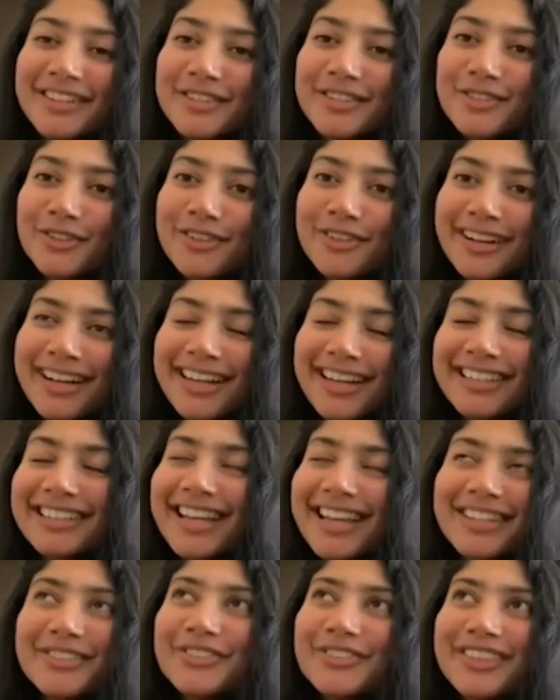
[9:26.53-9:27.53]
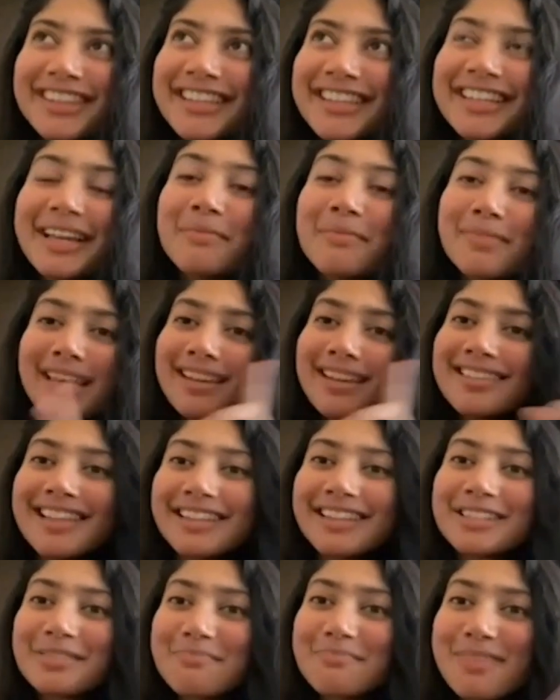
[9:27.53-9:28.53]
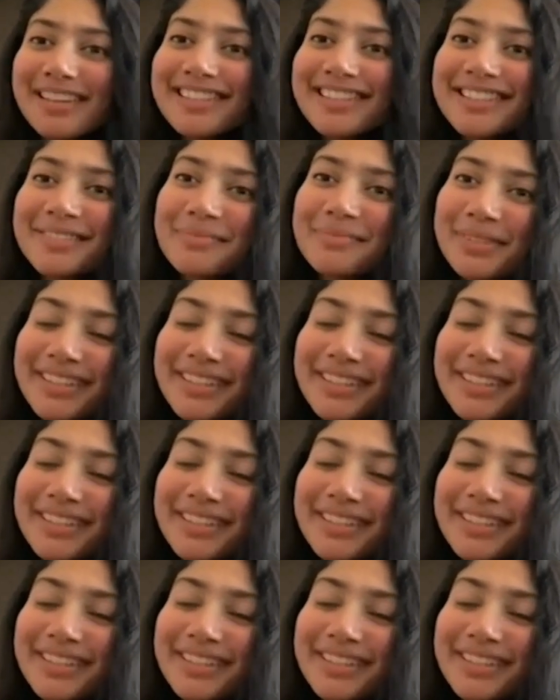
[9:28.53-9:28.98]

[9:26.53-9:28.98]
So I don't think I'm there in that space,